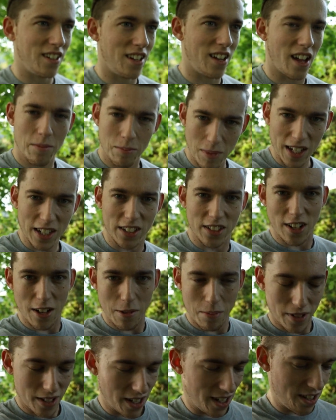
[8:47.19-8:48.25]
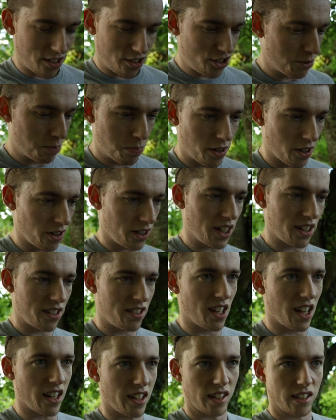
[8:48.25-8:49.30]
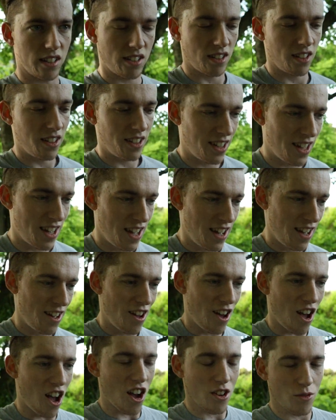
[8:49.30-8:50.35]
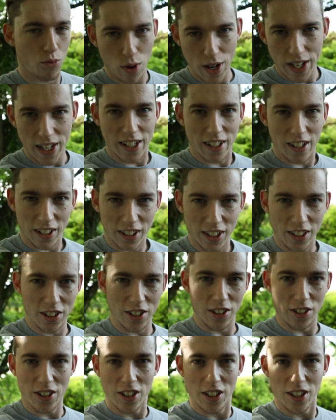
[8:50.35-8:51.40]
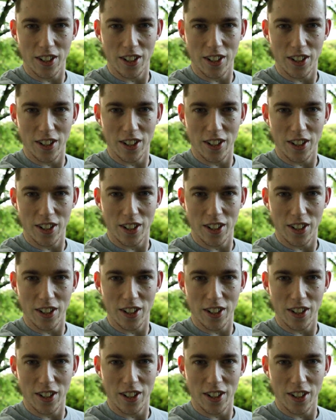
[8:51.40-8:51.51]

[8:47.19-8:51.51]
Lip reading: And next up is just purely aesthetics. I really like the look